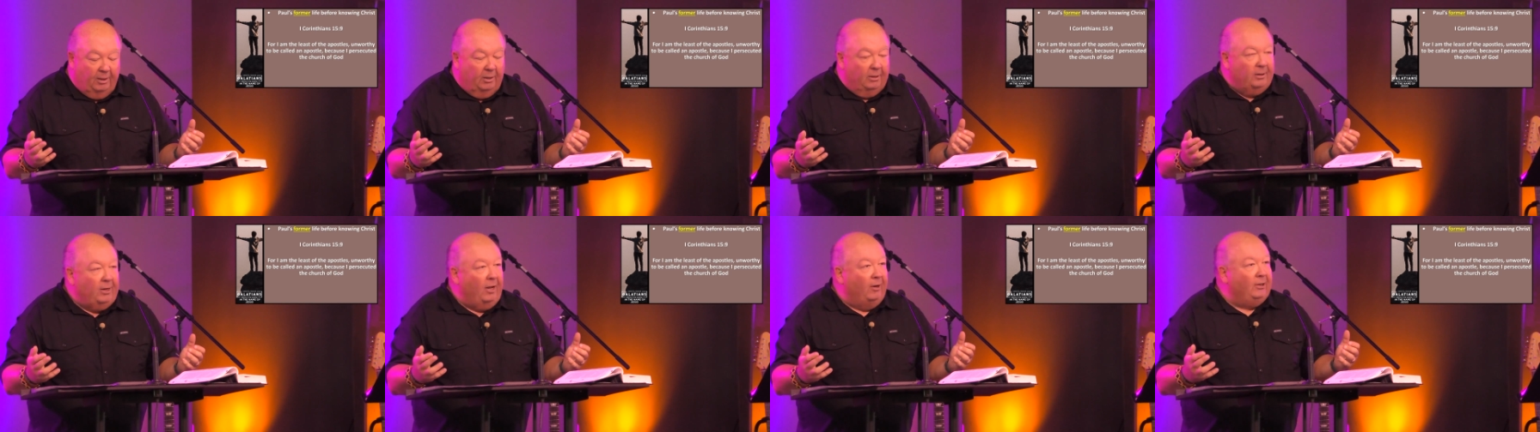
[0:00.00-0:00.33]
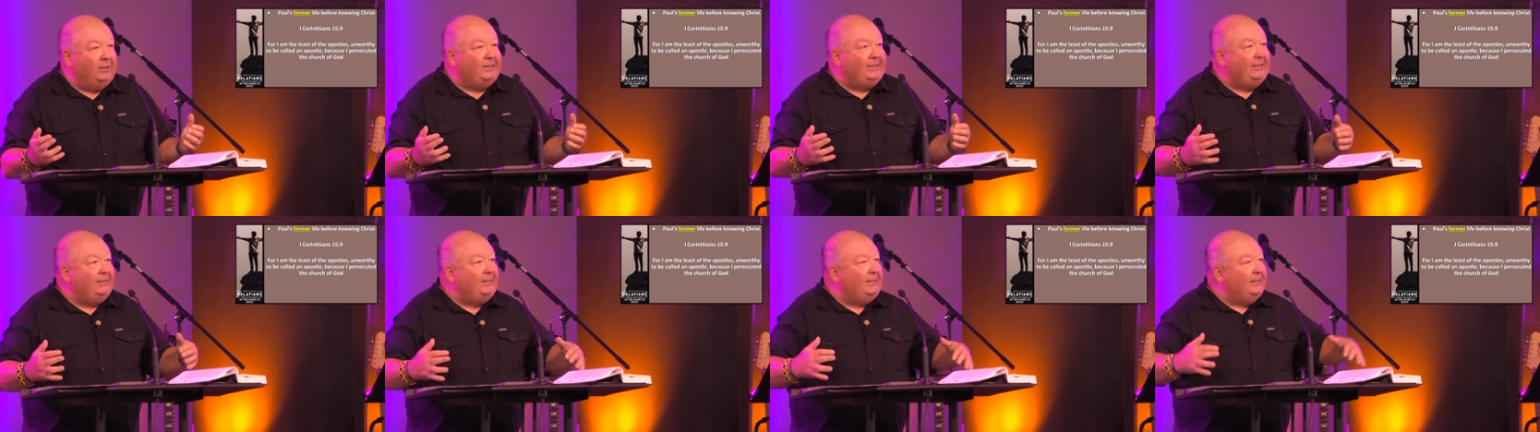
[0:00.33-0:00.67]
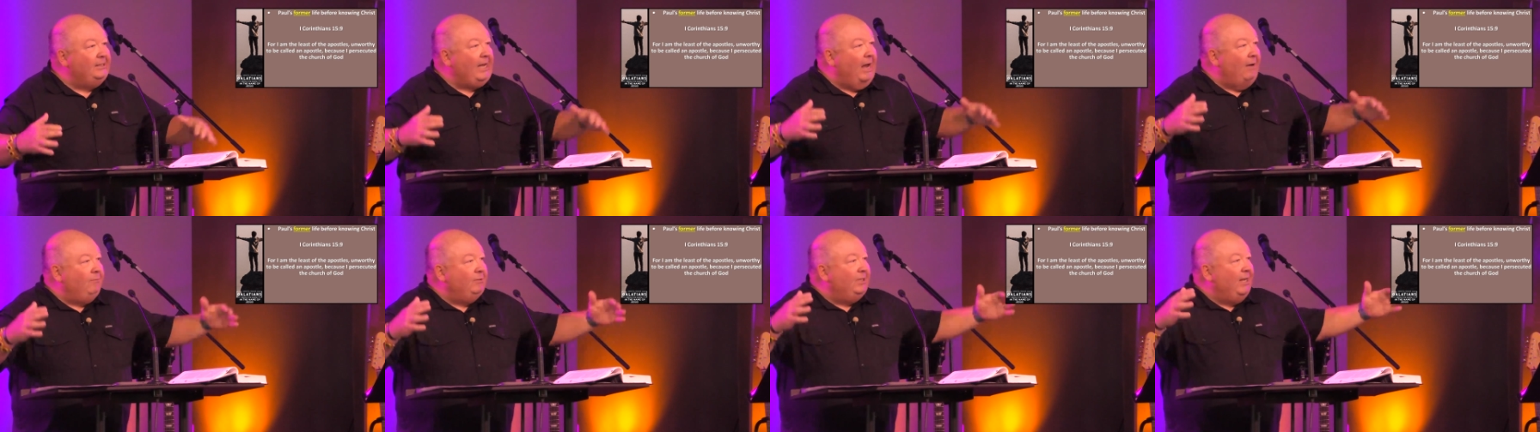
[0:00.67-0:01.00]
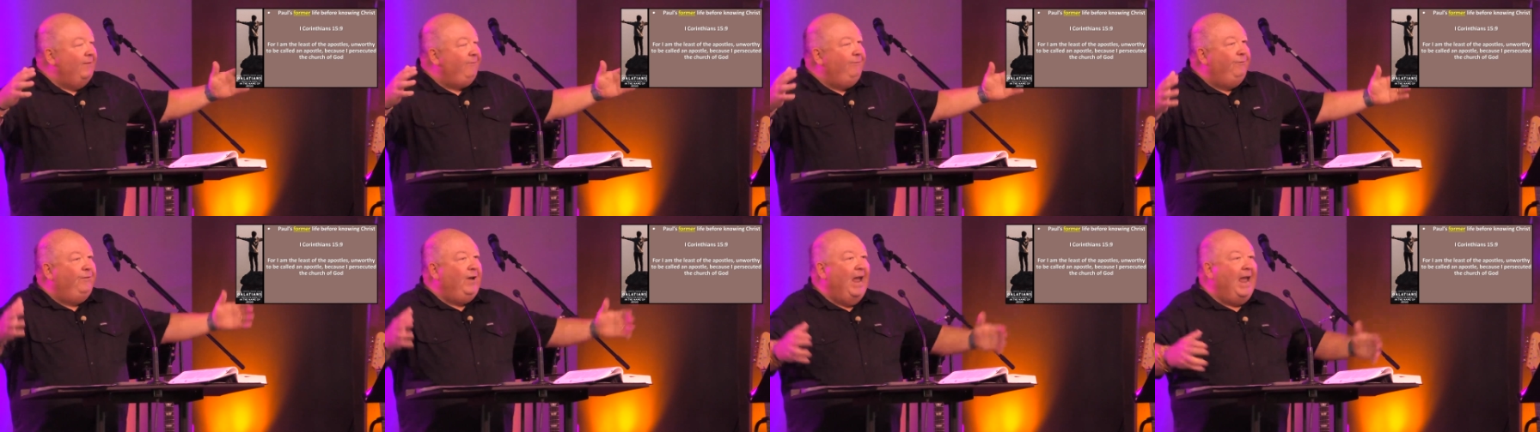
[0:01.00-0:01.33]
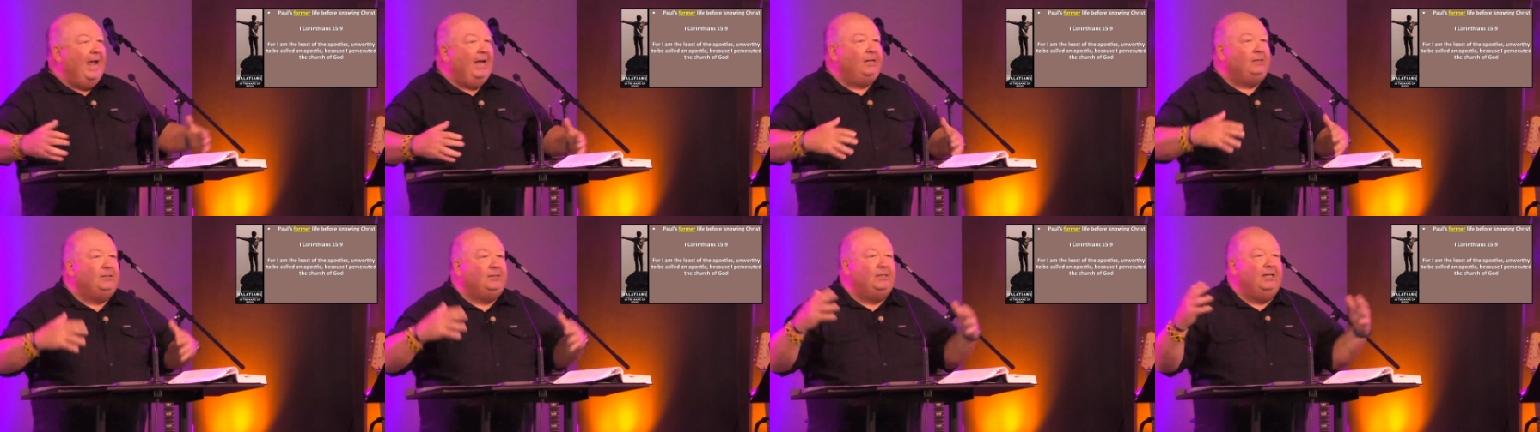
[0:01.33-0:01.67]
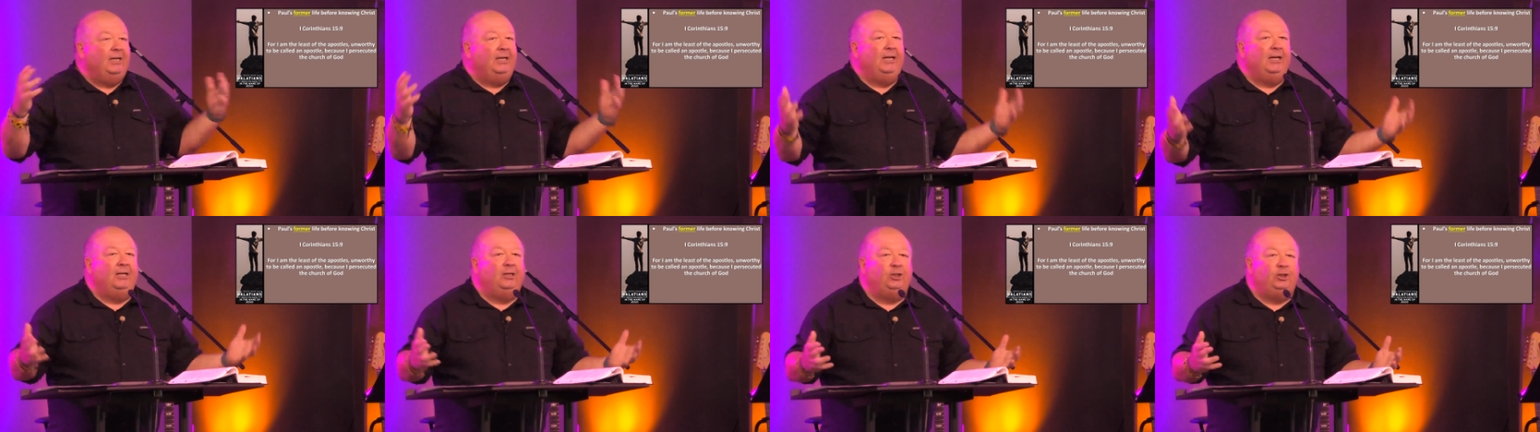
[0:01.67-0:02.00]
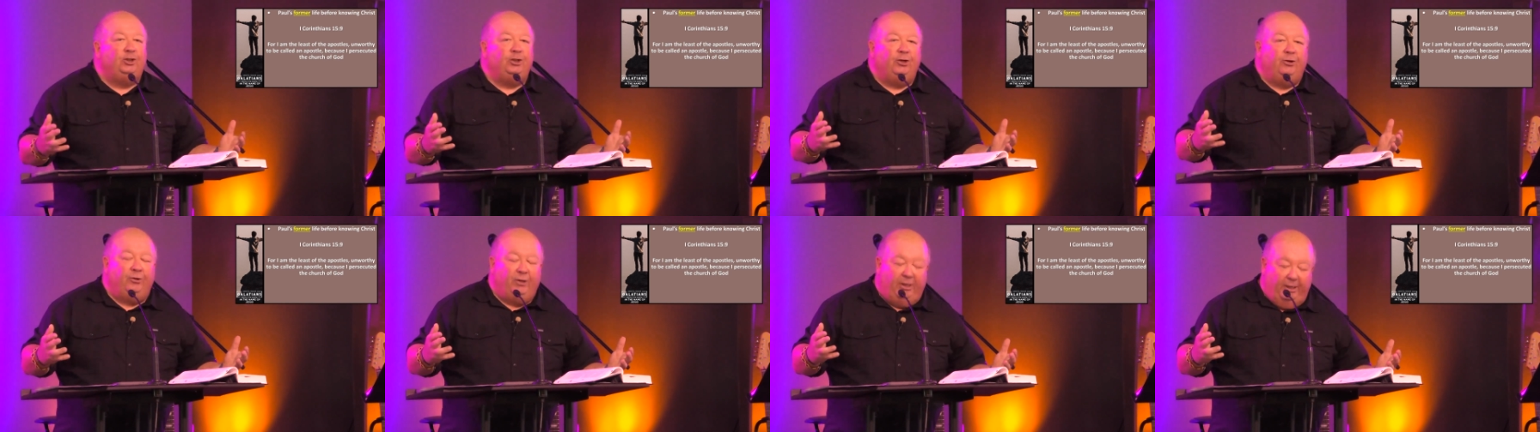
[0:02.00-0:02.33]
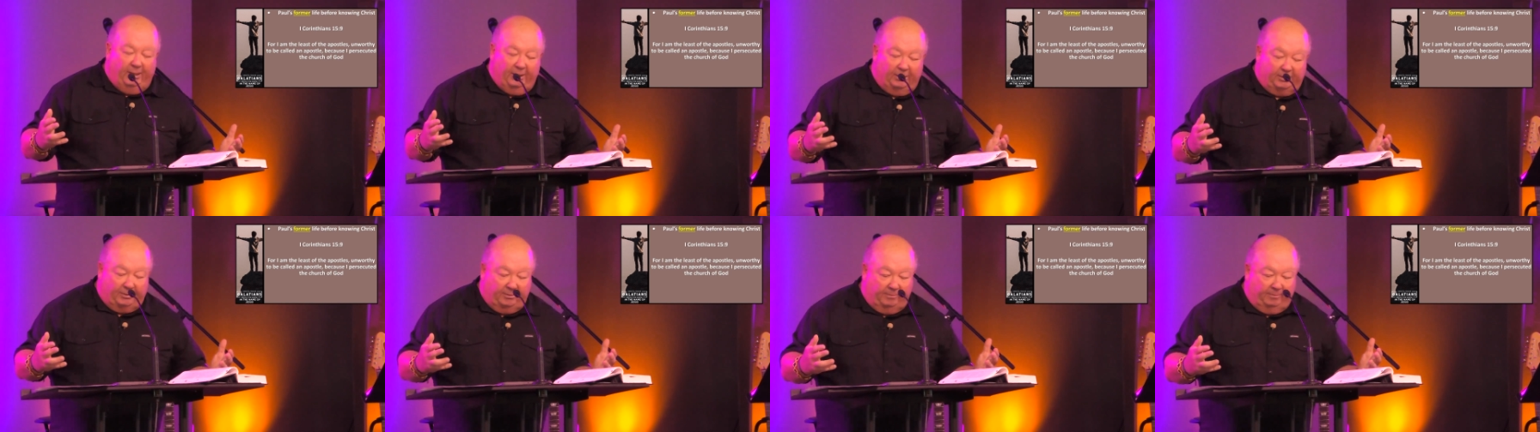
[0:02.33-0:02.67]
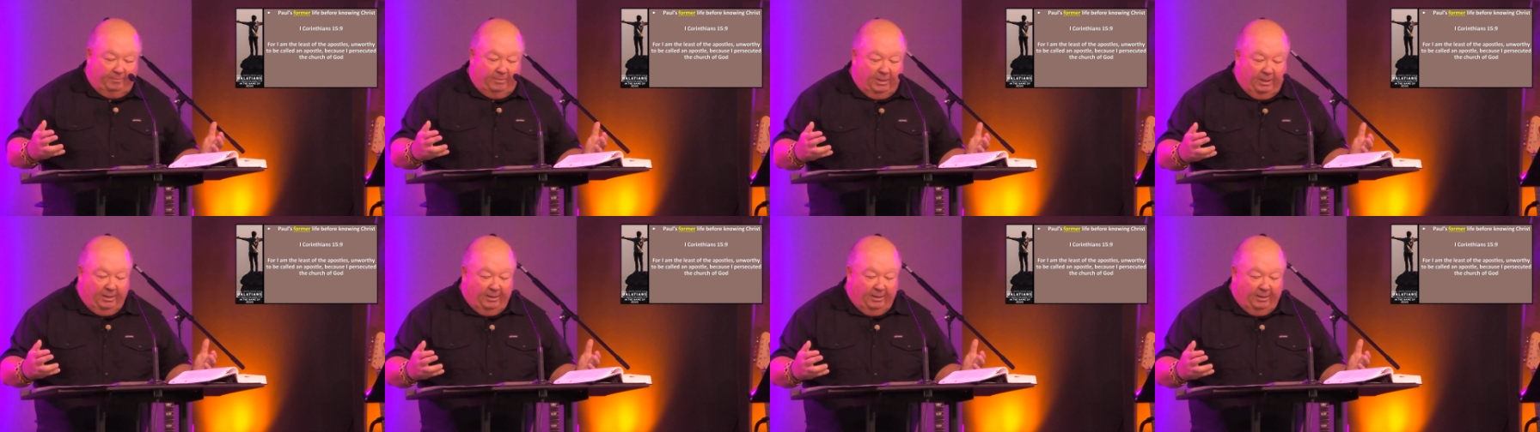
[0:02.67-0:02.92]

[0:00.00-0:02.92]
Notice he says, I was advancing in Judaism.